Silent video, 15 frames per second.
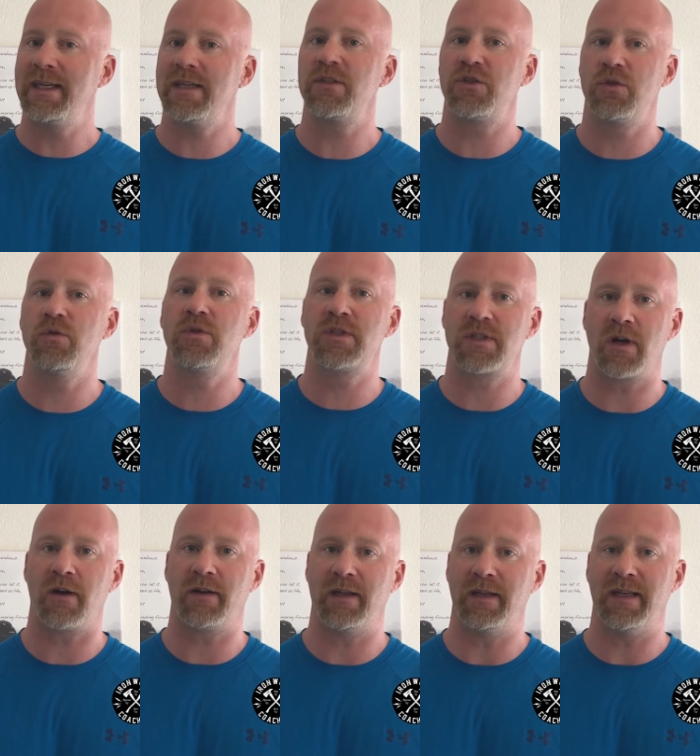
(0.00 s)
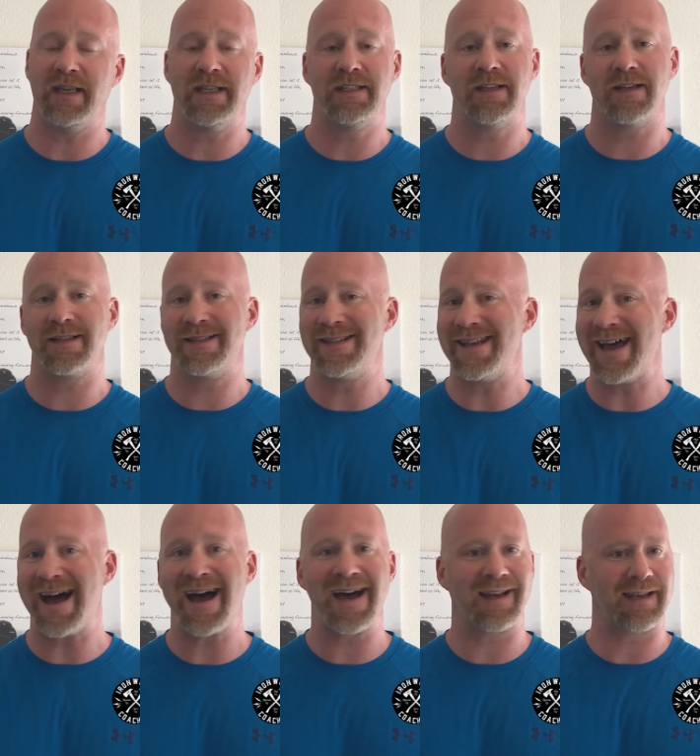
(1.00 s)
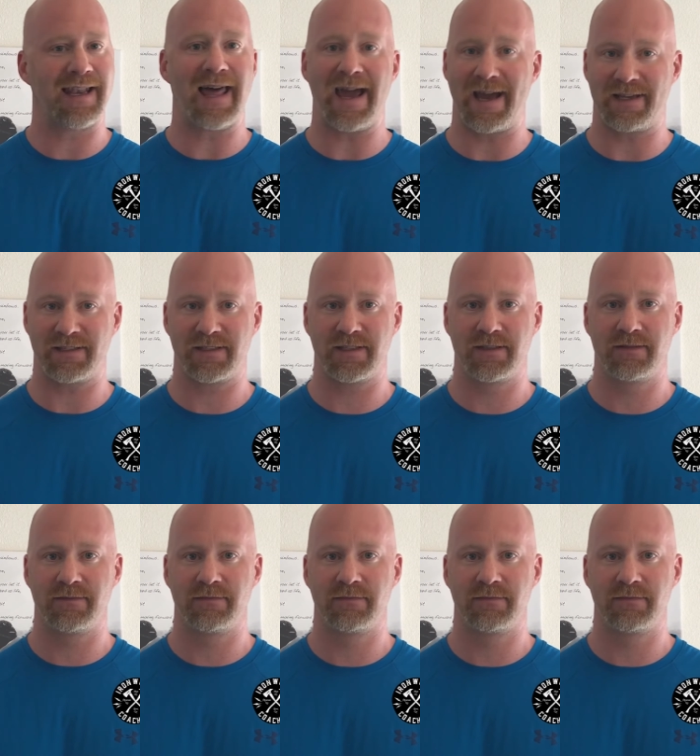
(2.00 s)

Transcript: gets you started. It does not last.